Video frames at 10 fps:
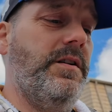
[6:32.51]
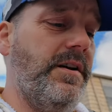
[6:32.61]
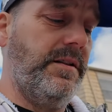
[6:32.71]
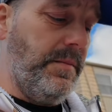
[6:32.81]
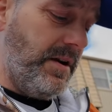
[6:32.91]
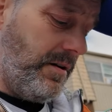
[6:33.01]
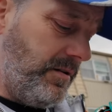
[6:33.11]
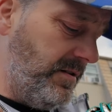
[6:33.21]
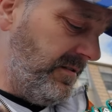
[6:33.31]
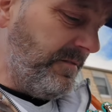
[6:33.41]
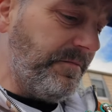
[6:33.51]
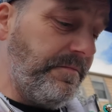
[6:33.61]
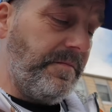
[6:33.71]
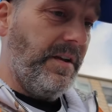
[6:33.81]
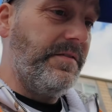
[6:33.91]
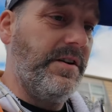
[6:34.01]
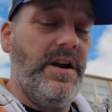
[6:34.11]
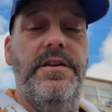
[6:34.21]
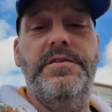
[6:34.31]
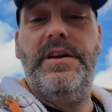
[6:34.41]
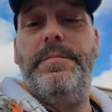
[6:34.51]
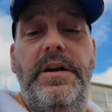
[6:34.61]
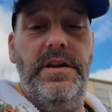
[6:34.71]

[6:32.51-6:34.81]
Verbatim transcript: Got the mail after God knows how many